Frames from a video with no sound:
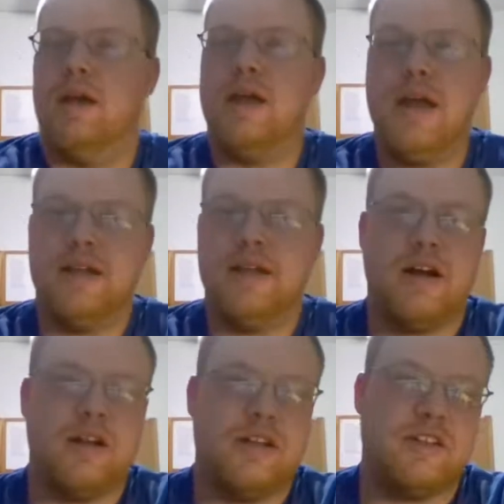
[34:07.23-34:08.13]
And
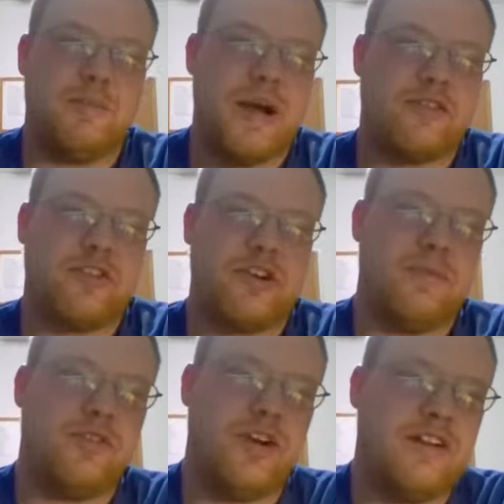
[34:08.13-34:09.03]
on the
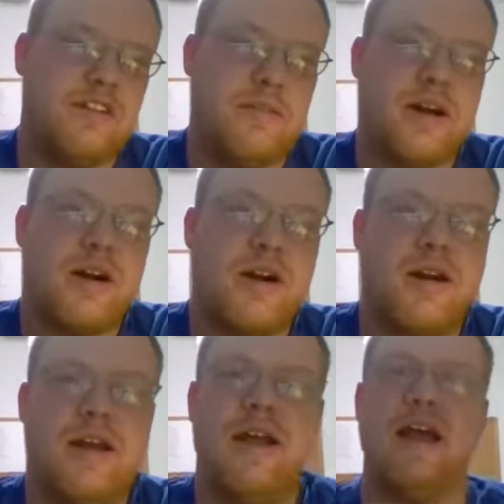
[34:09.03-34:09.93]
Spectrum
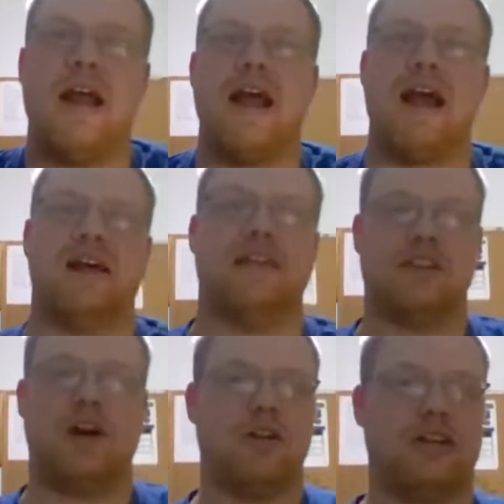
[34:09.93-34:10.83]
transmitter, it has
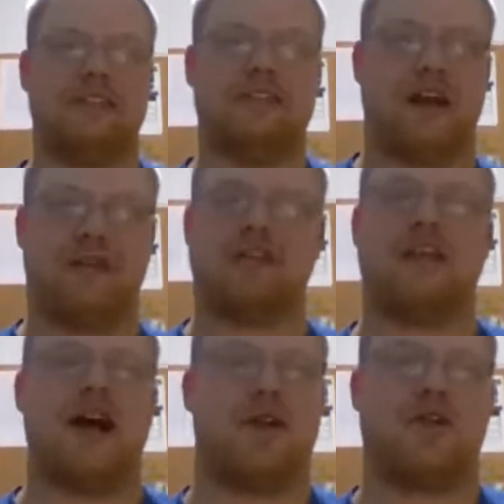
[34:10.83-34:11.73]
all that stuff. It's
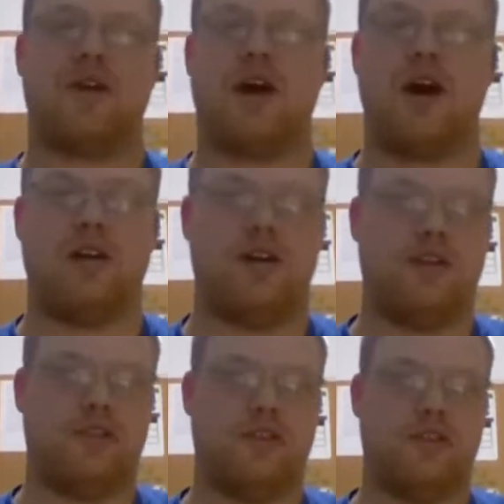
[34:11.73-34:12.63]
got
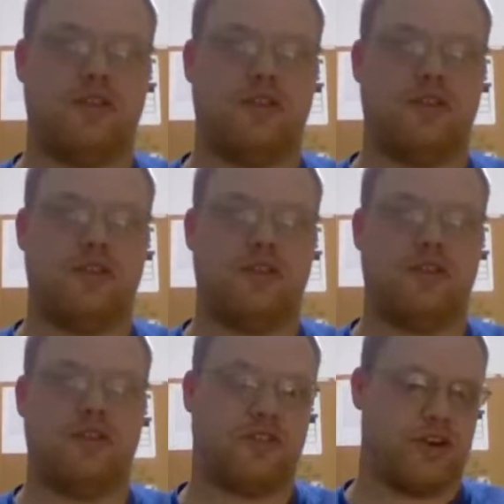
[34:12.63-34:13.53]
throttle
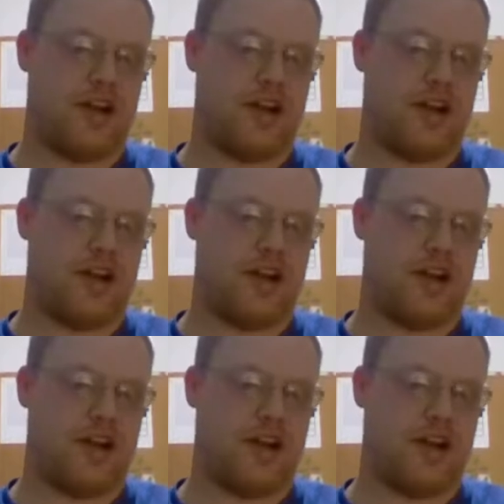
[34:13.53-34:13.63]
trim,